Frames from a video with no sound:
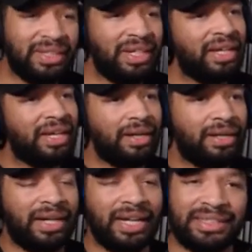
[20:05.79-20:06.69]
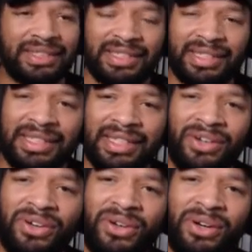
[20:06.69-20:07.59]
I seen
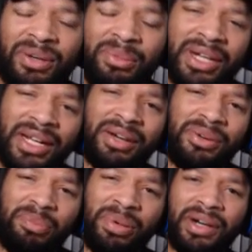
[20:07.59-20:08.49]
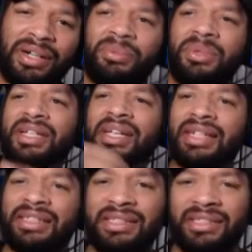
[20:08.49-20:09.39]
one part where he
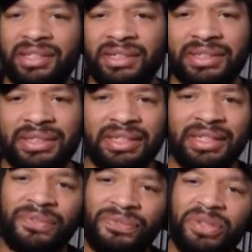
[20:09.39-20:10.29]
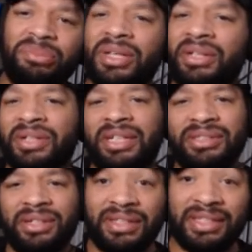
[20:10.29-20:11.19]
actually took a female and started
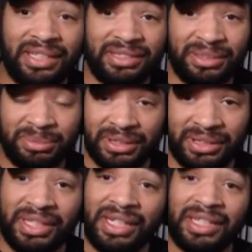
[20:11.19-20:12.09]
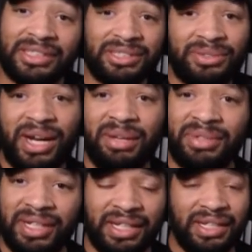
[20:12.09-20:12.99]
dancing with her. He just grabbed her
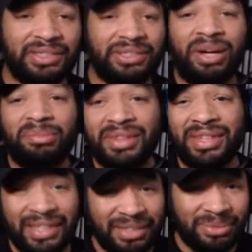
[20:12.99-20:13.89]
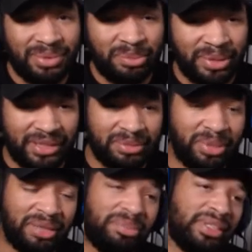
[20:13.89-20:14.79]
hand, so I'm thinking romance might
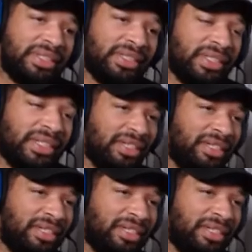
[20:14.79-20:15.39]
be in the game.